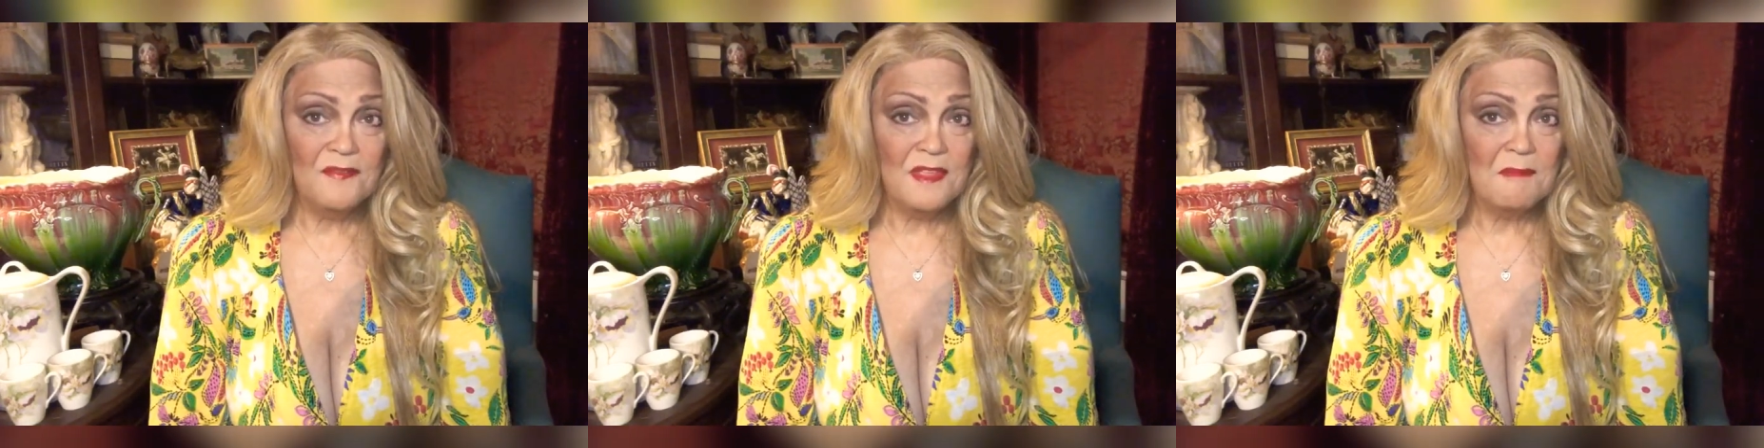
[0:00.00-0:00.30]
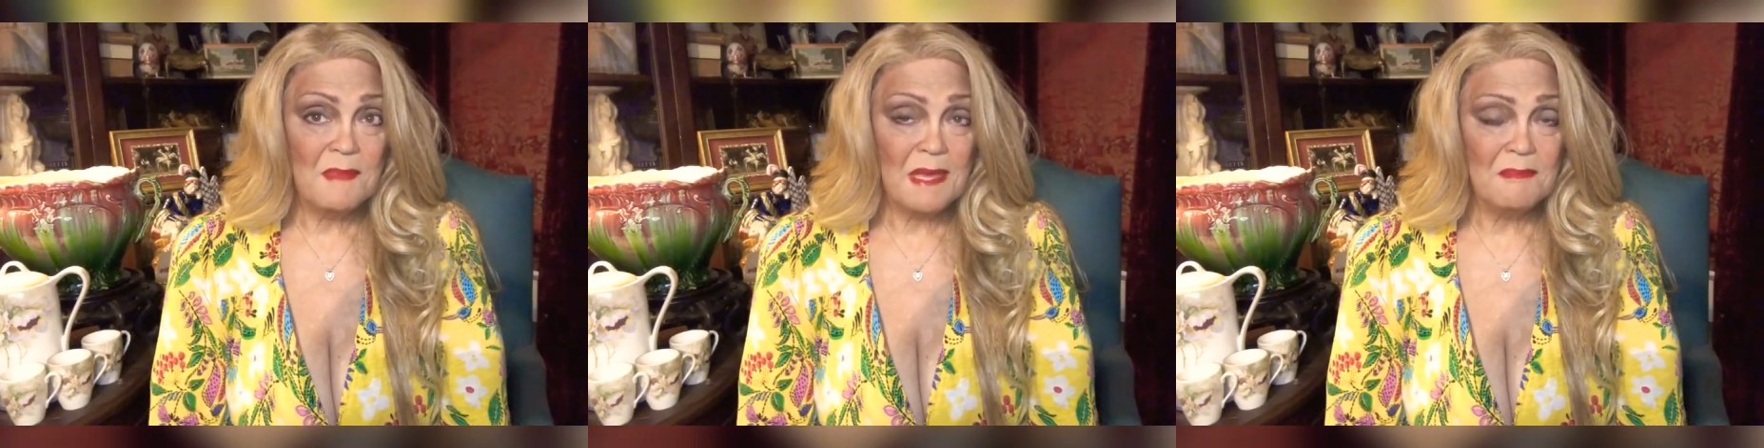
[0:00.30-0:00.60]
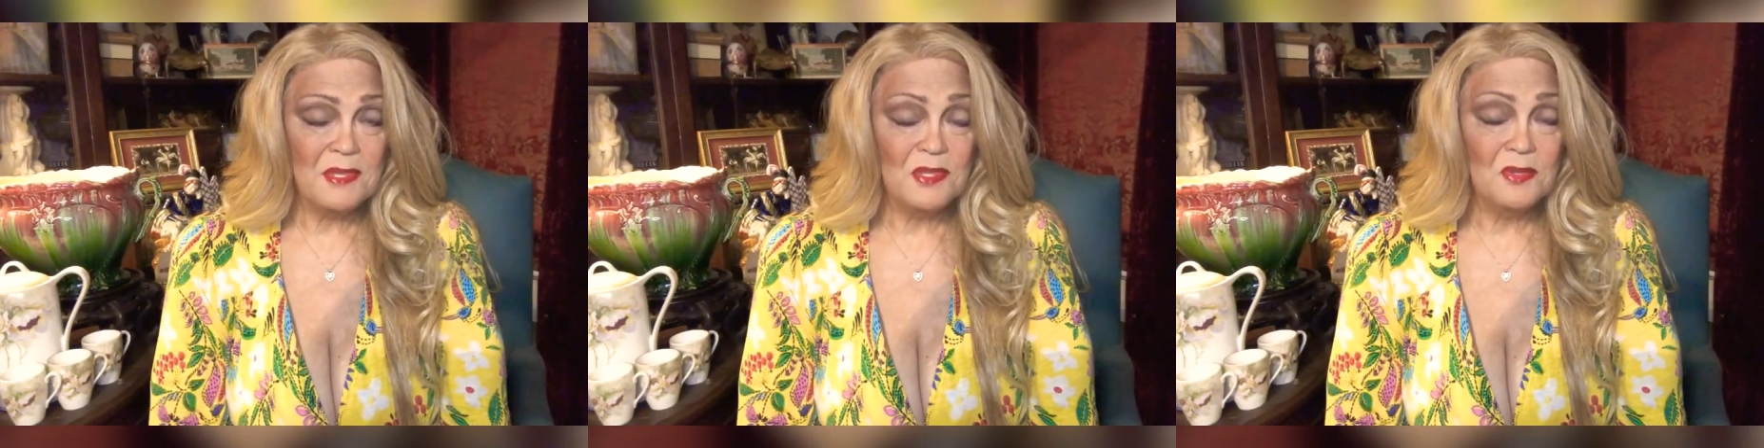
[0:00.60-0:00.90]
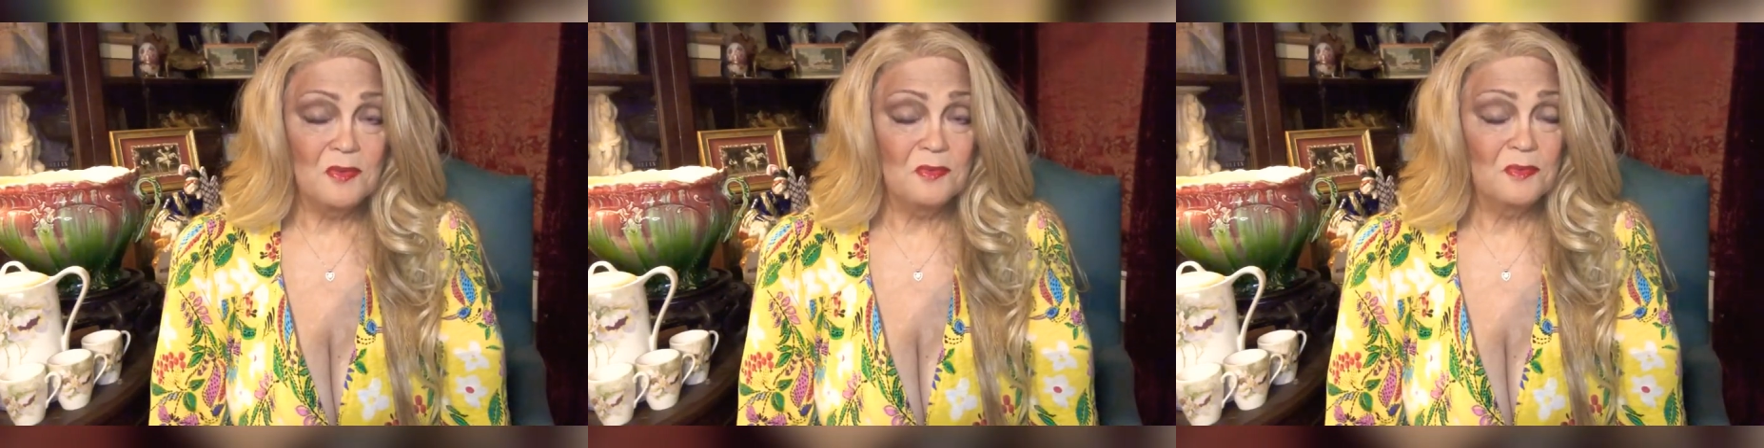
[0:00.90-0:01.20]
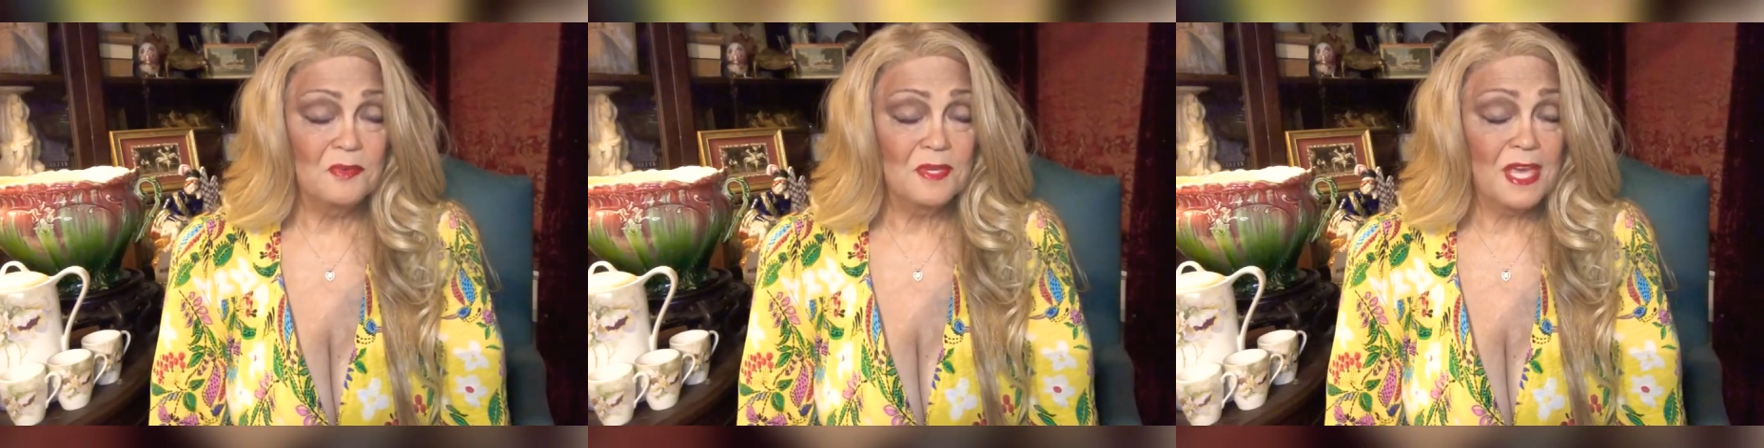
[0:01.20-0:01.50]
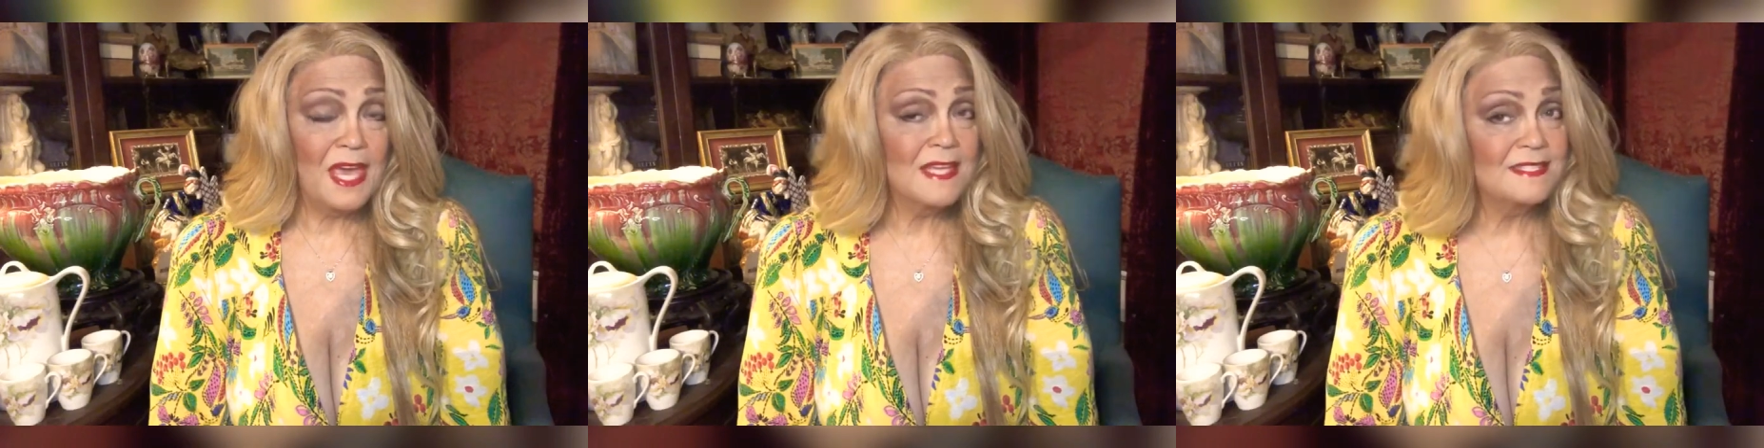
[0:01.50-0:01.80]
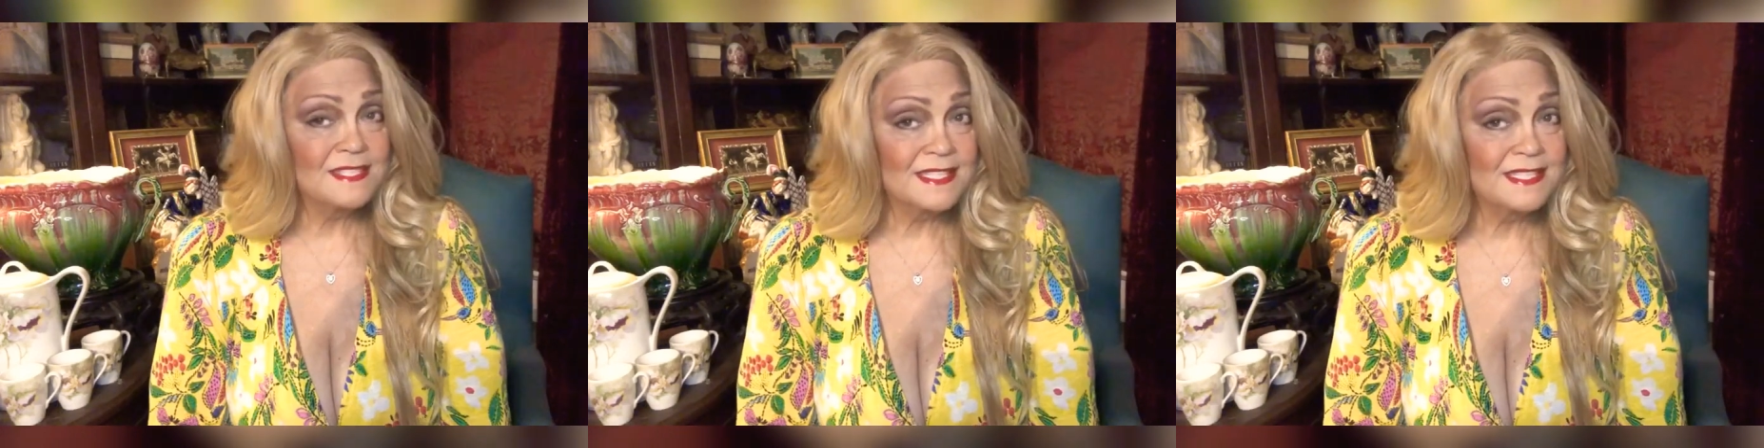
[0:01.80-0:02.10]
that maybe you can't
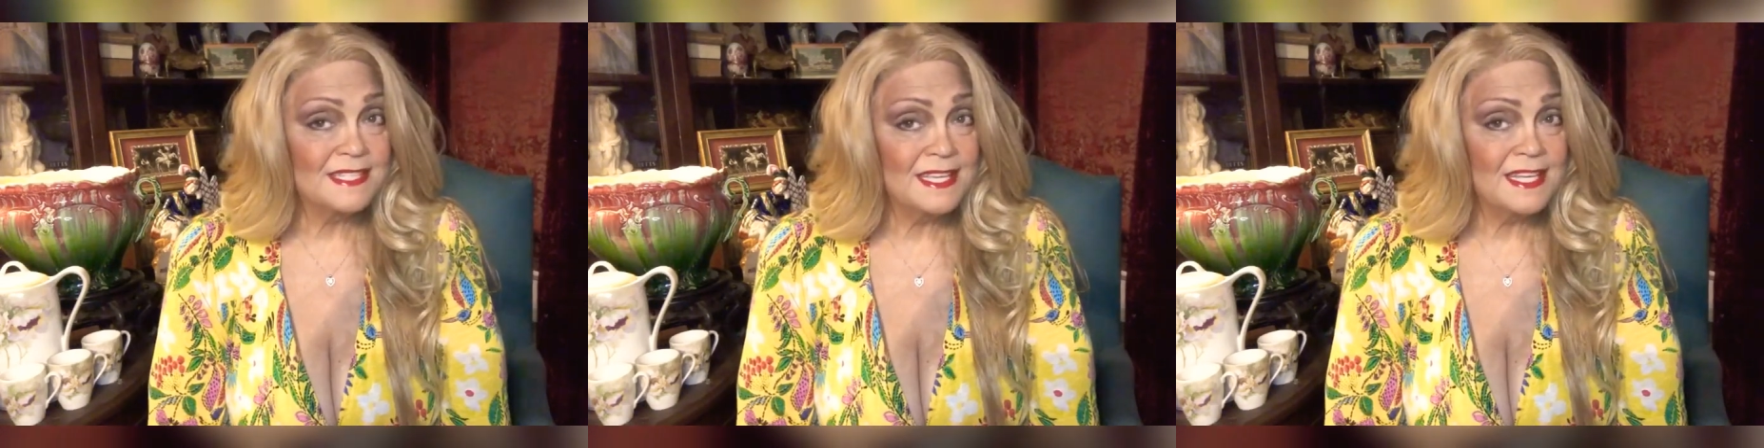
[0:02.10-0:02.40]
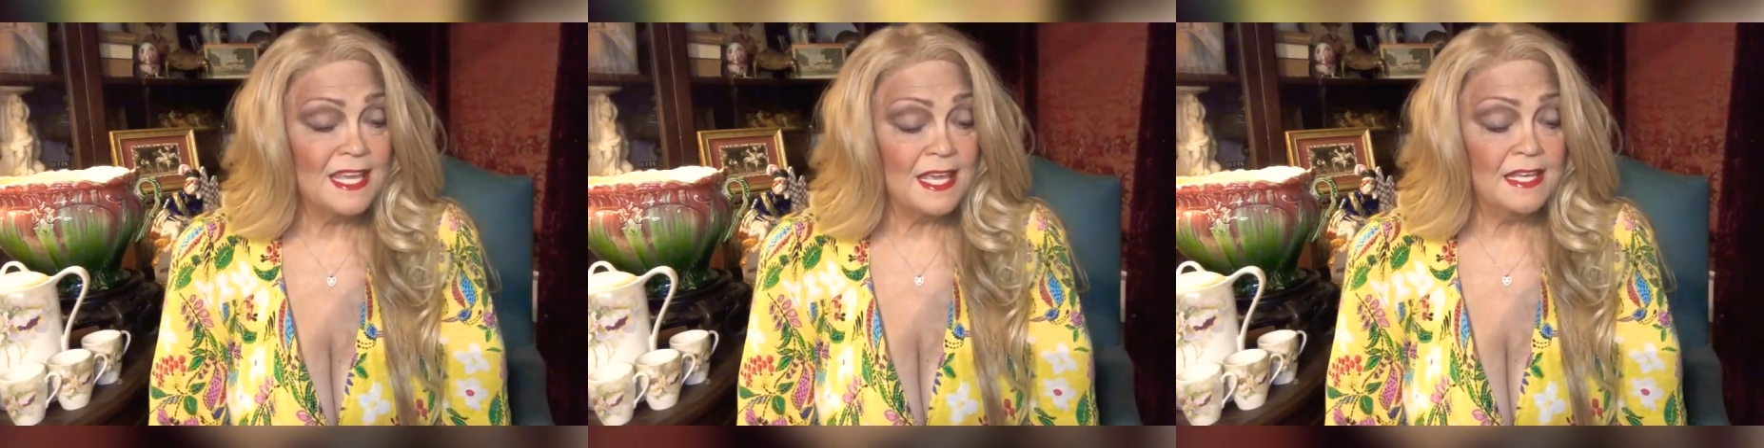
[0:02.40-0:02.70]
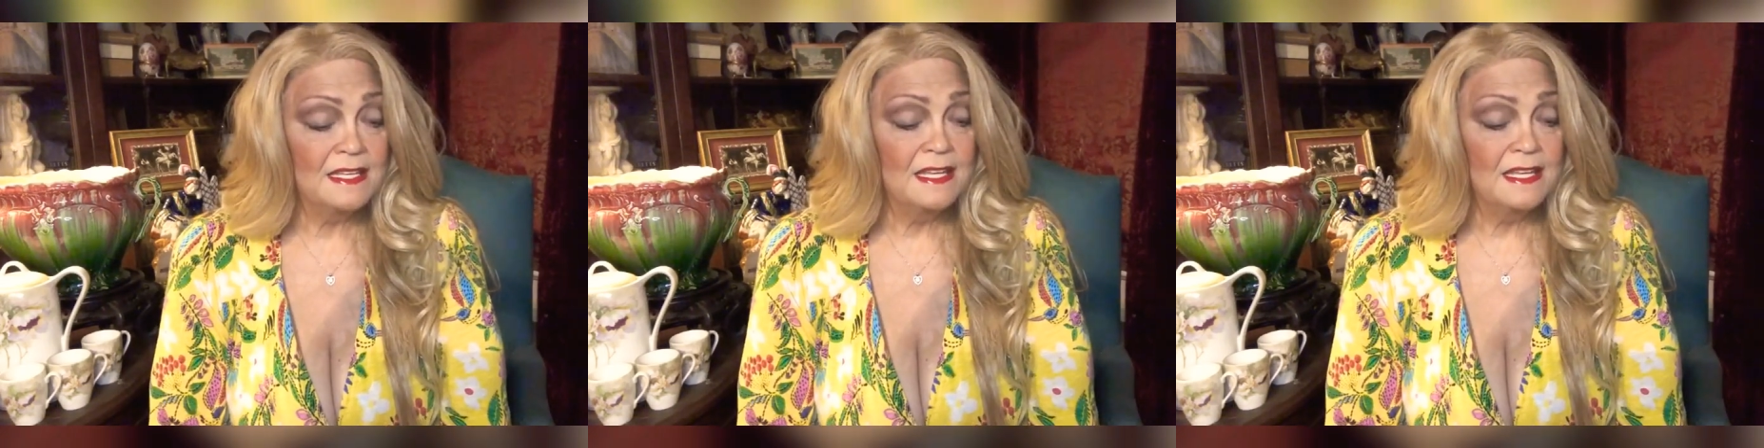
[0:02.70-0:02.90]
succeed in.